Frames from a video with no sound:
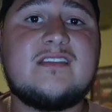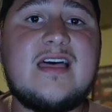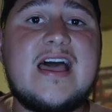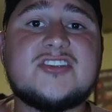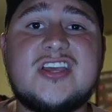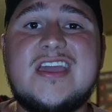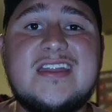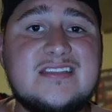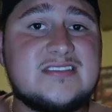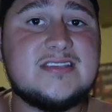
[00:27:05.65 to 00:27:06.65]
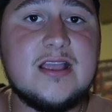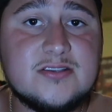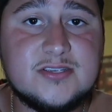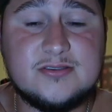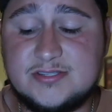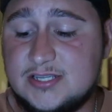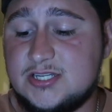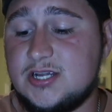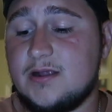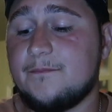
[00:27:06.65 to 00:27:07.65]
/ hidden scare zones
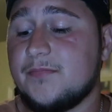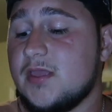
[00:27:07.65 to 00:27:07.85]
this year.